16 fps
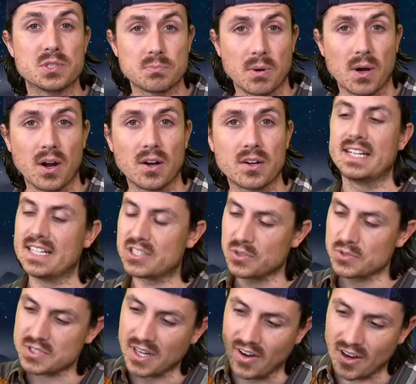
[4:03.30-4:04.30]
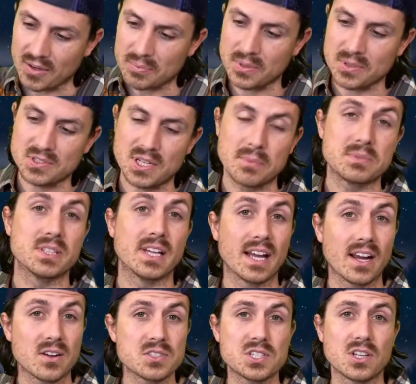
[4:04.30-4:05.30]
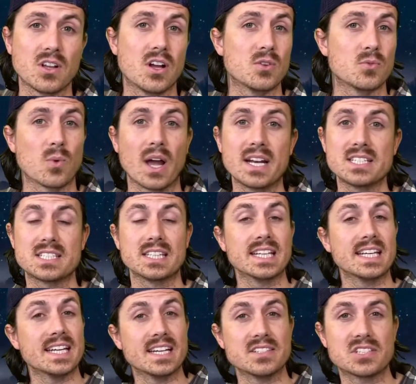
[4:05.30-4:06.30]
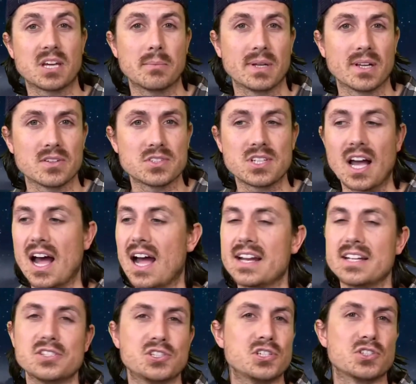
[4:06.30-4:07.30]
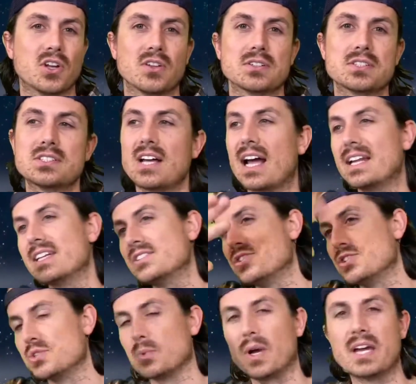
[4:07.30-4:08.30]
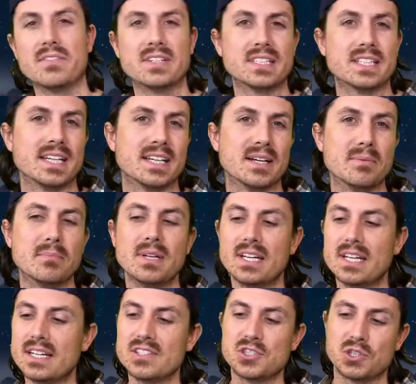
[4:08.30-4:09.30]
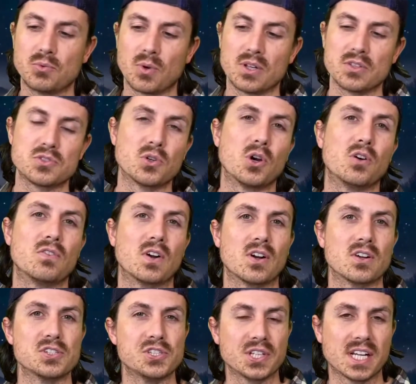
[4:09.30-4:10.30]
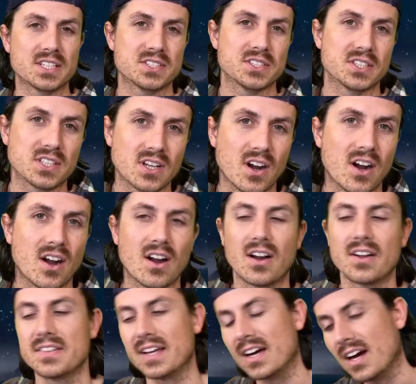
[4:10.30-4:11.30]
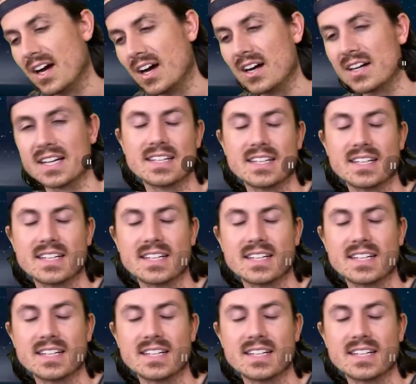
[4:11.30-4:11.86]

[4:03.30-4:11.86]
park. And so Derek pulls up to the hair salon right as Leah is coming outside, and she's all excited and she's waving to him. She runs over and she gets in the car and they hug and